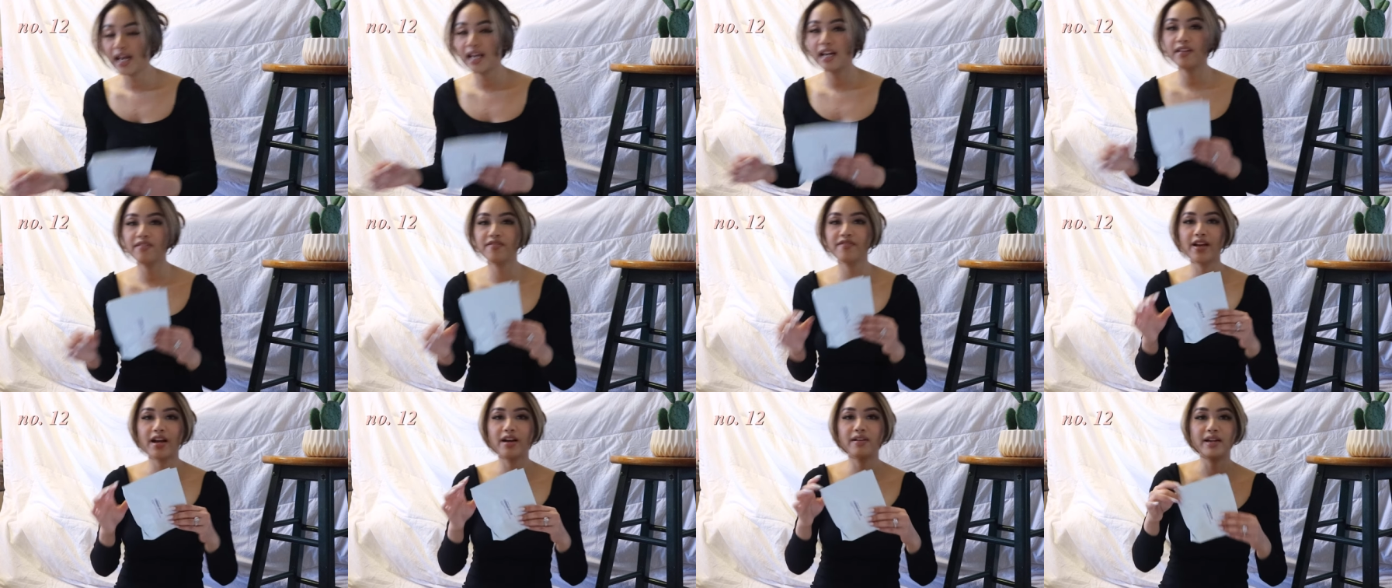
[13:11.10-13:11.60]
and I
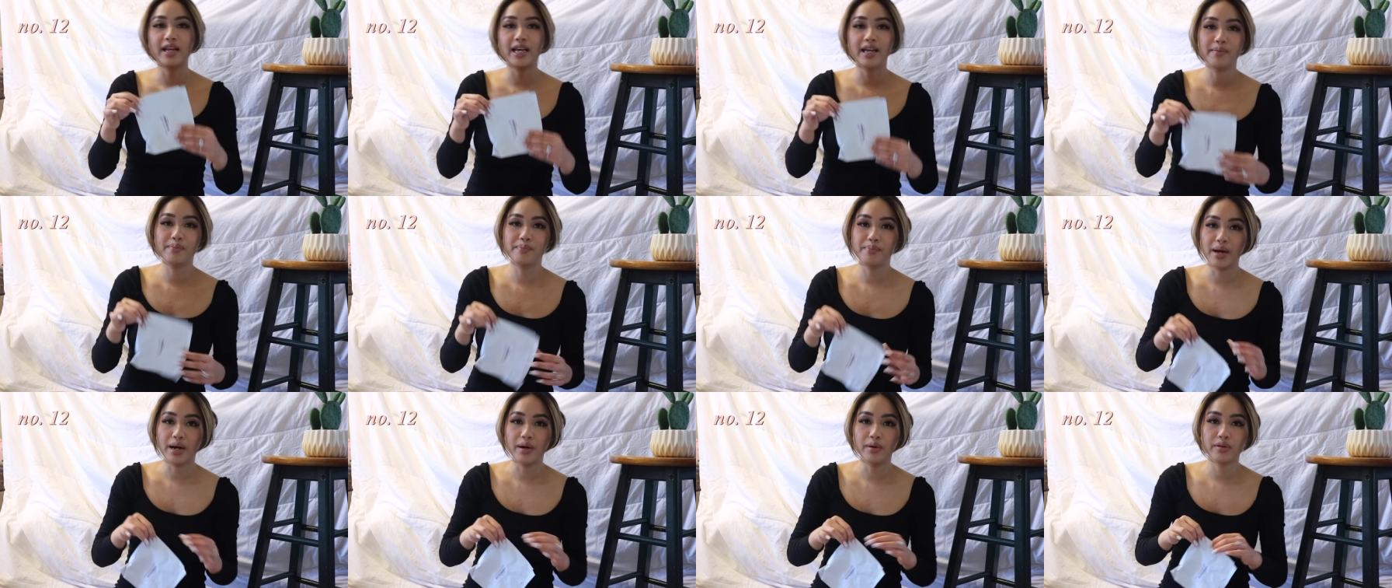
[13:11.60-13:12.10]
found a
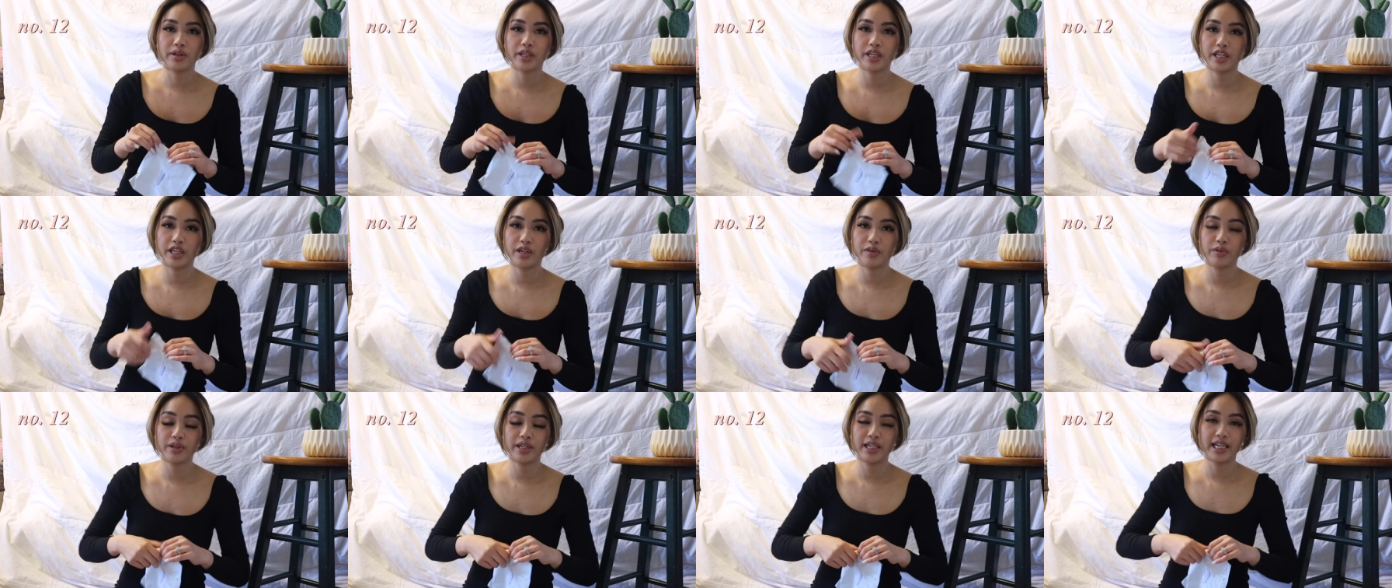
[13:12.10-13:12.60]
belt
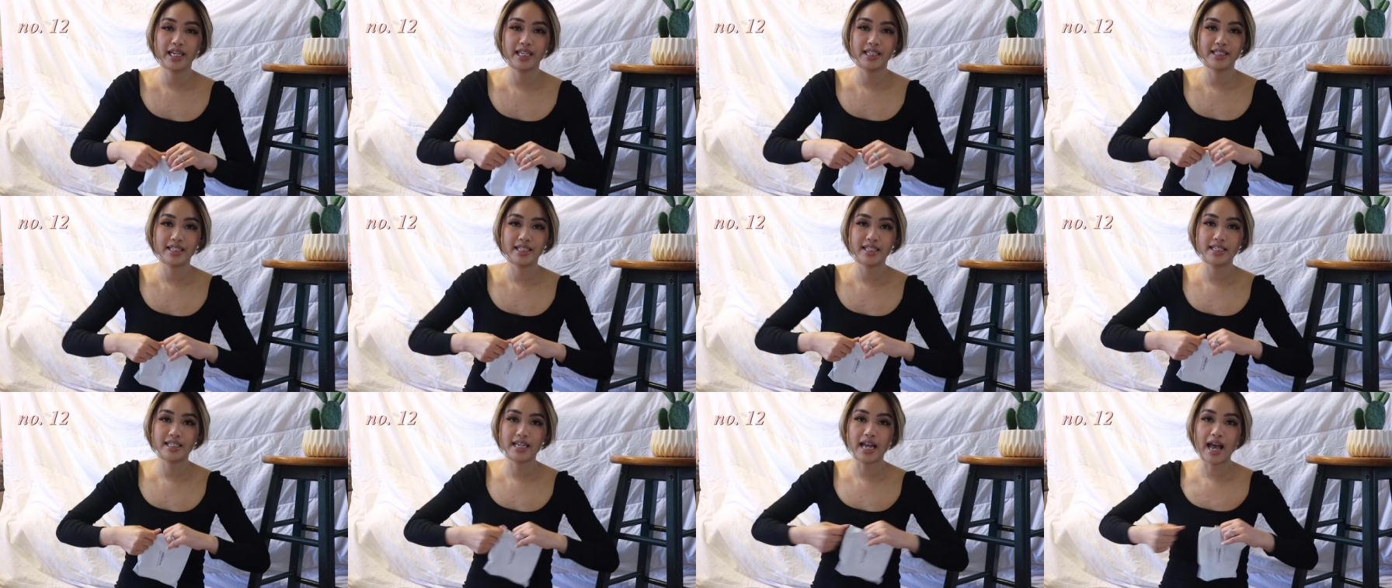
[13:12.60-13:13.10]
keyring
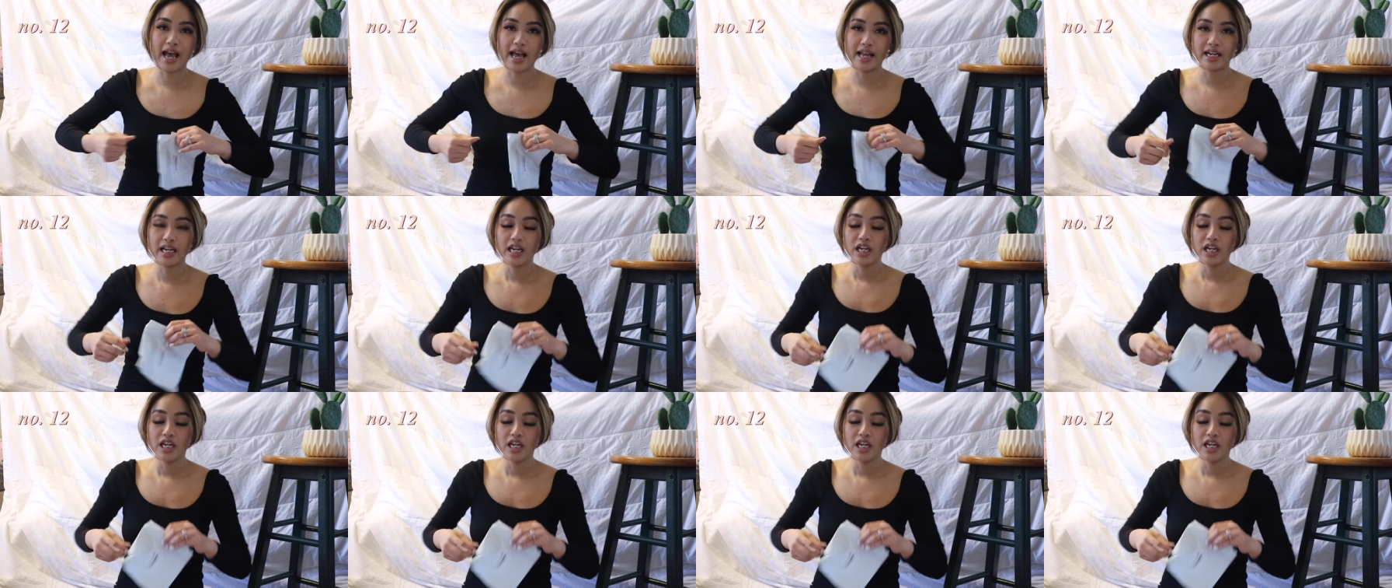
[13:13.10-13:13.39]
instead.